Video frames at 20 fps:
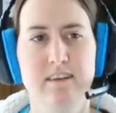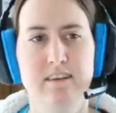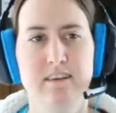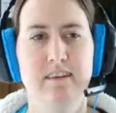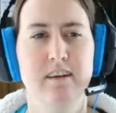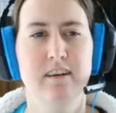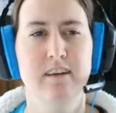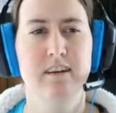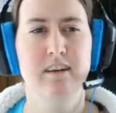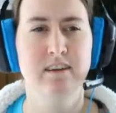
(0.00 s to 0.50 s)

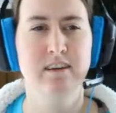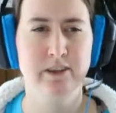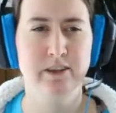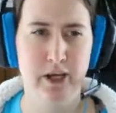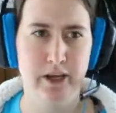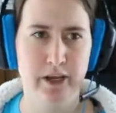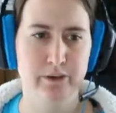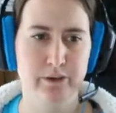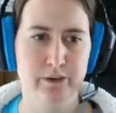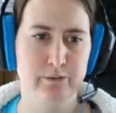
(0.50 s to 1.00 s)
a
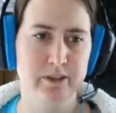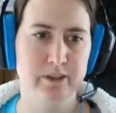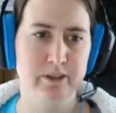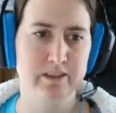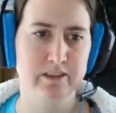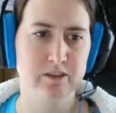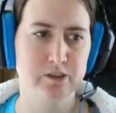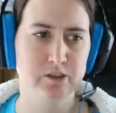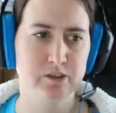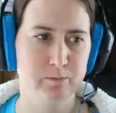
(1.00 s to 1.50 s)
lot of
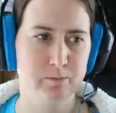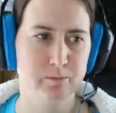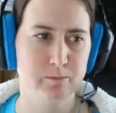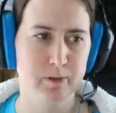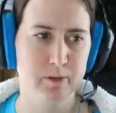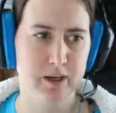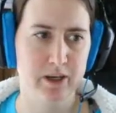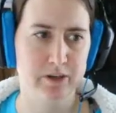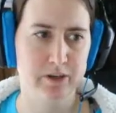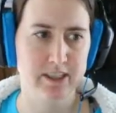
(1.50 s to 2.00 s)
research
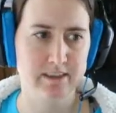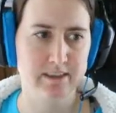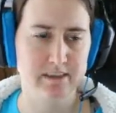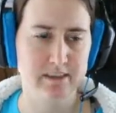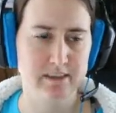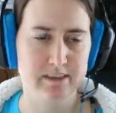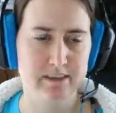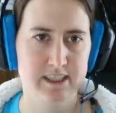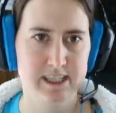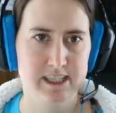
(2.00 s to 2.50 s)
about
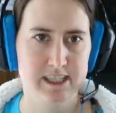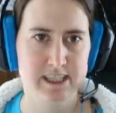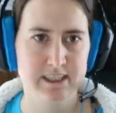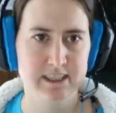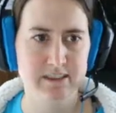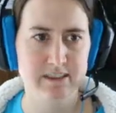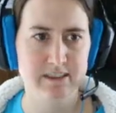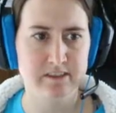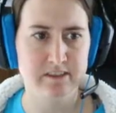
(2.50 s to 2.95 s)
it. And